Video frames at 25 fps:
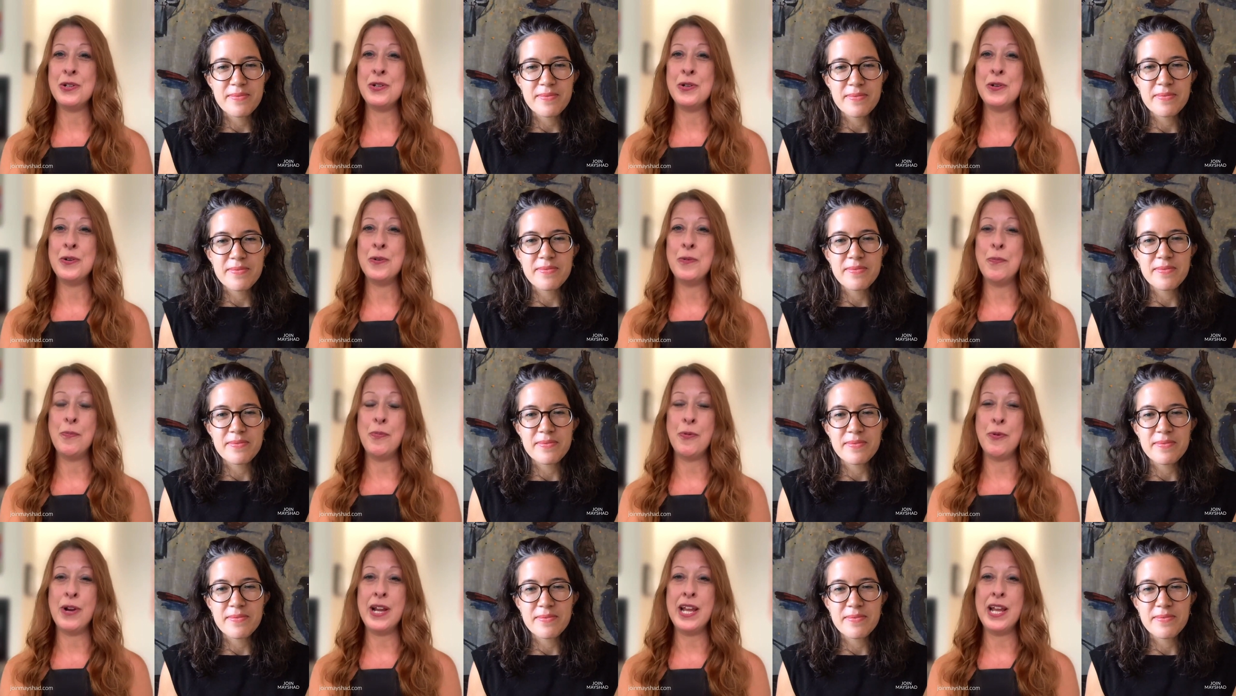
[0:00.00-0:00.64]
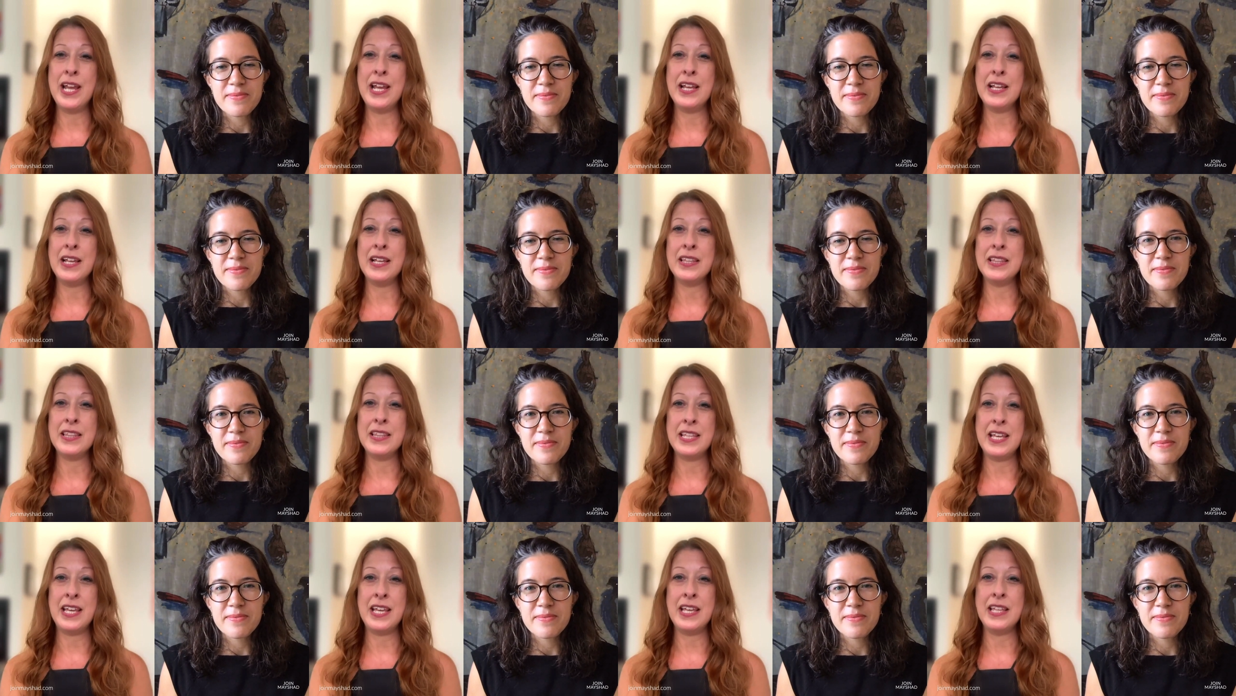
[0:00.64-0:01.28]
Speaker 1: to bring
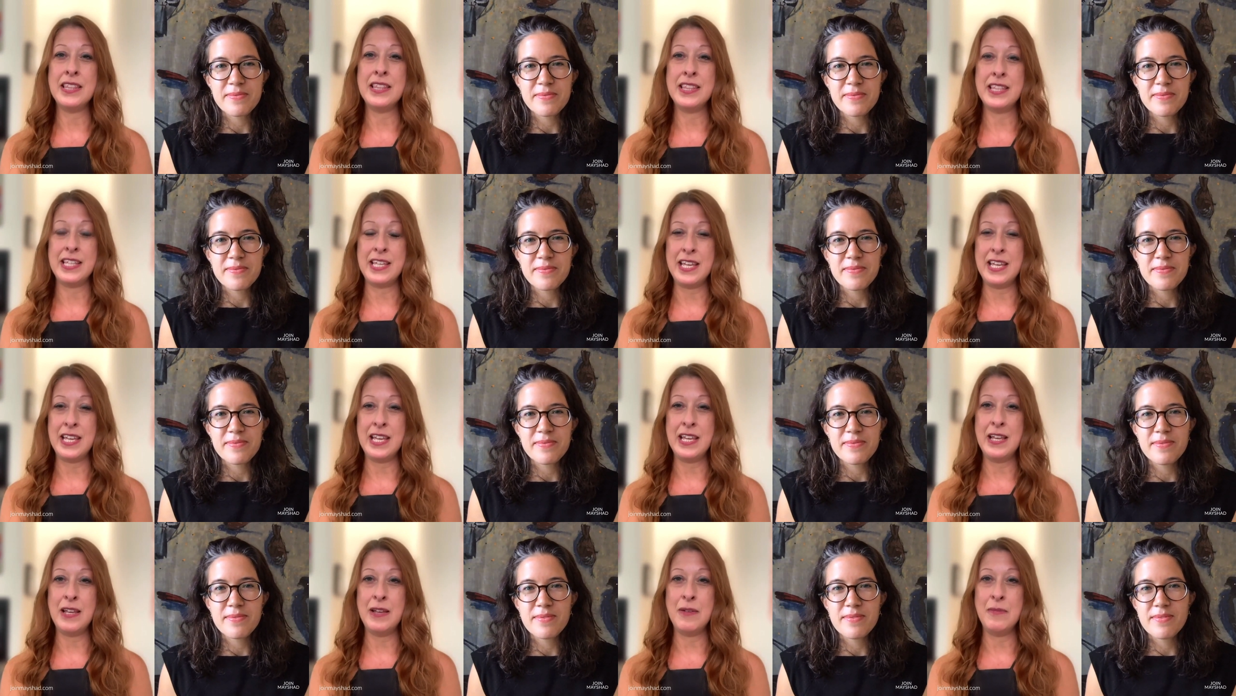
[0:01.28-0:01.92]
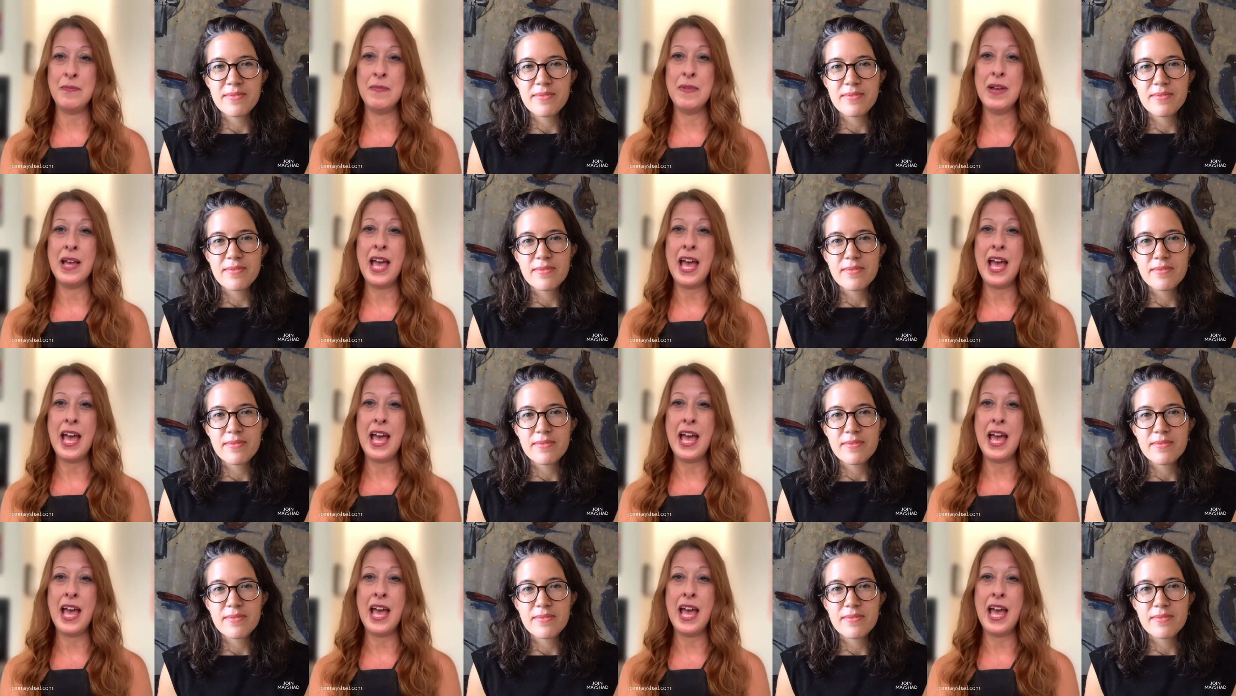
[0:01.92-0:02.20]
the theme